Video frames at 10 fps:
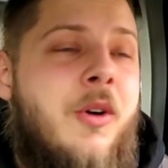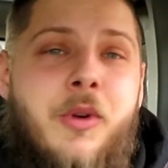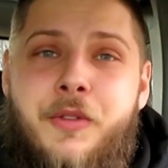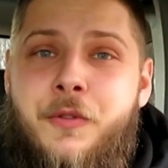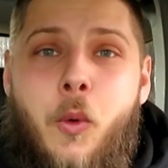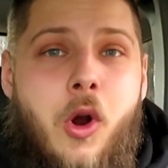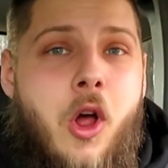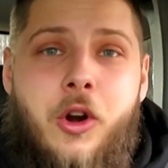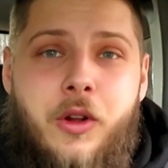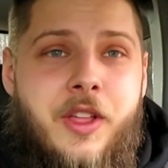with
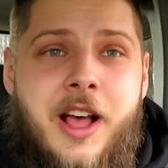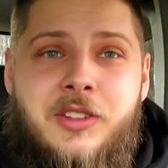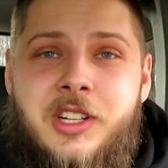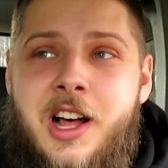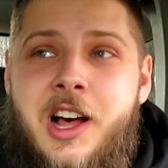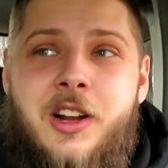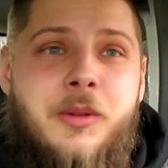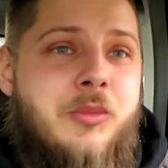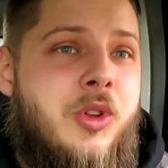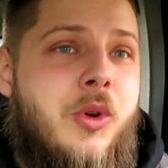400,000
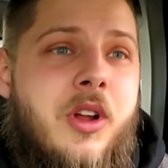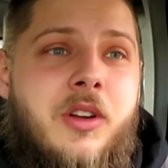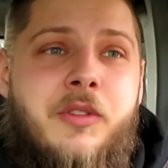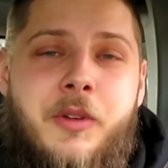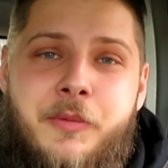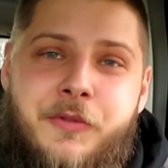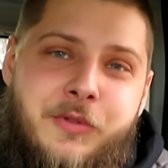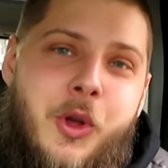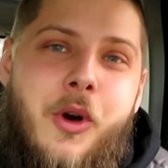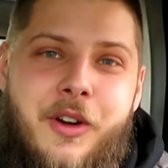on them, from
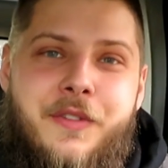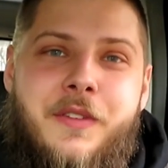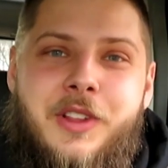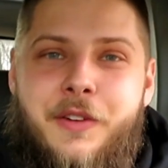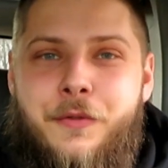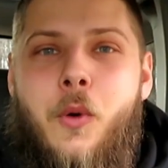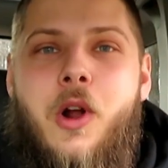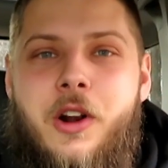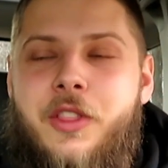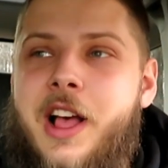250 to
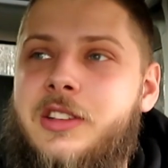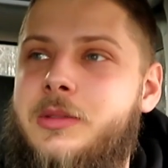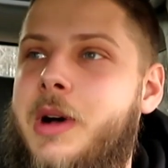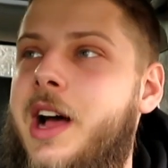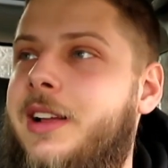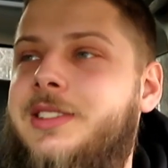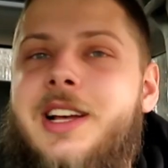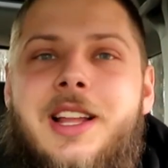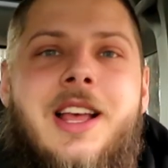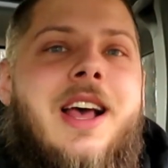400,000 miles
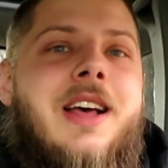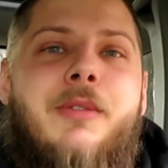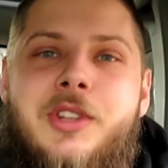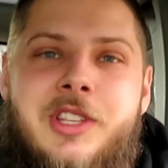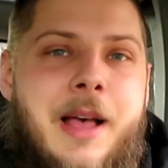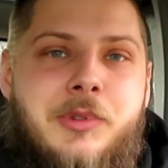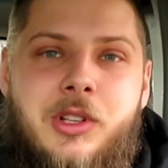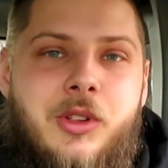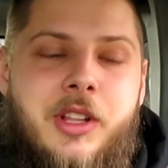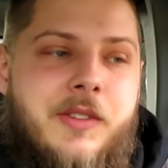on it, which is
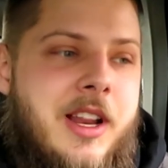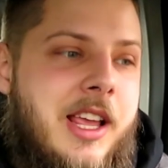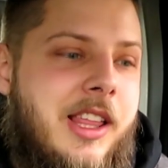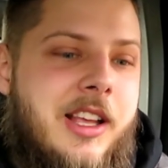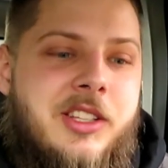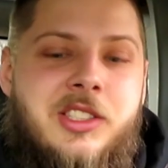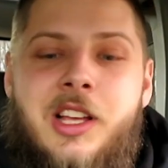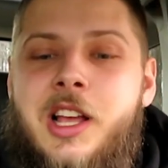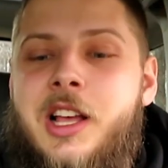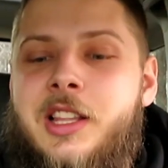absolutely ridiculous.
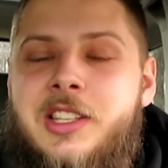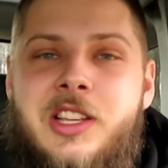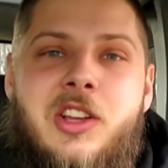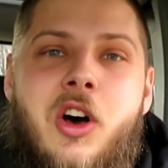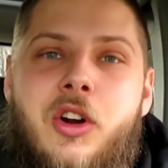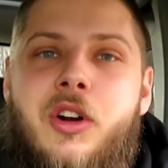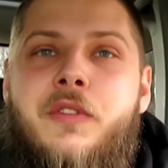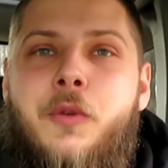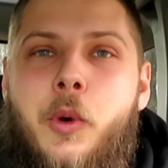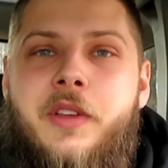This has
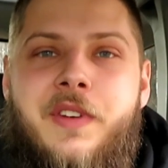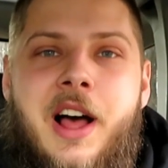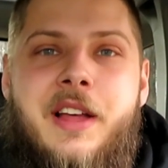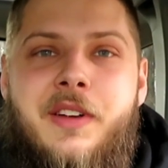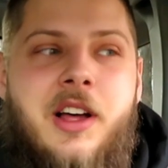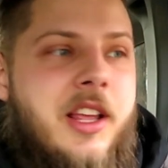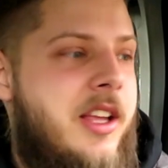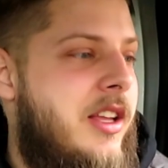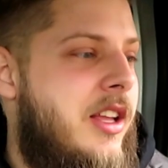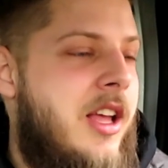145 on
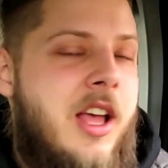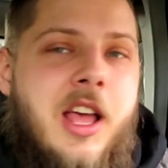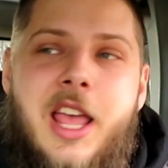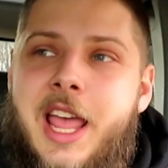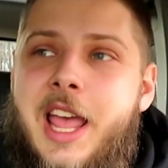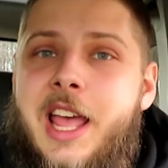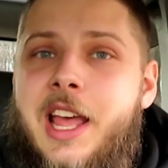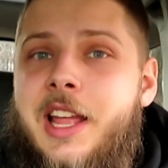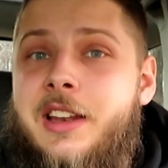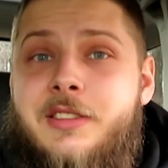it,
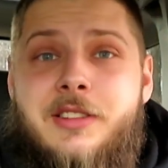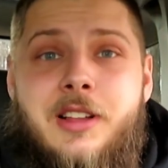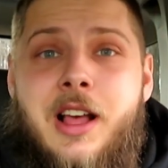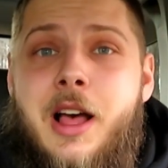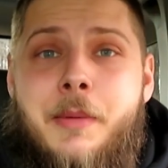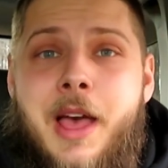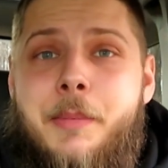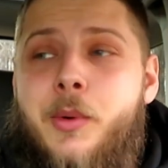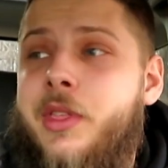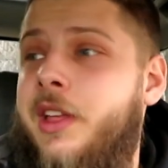and I'm
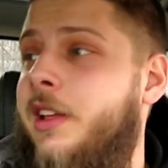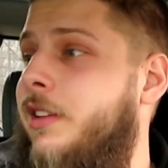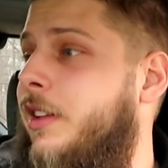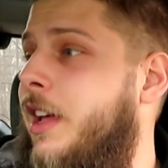happy with it.